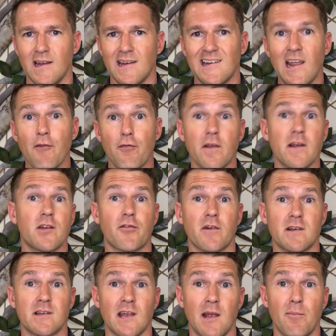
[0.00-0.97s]
Netflix, for
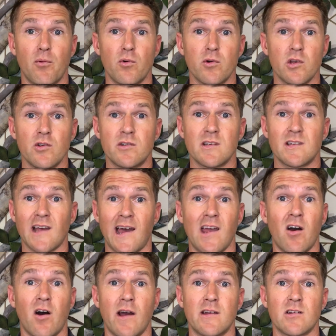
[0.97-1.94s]
example, uses
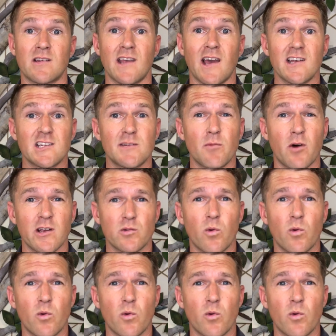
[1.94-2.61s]
AI to customize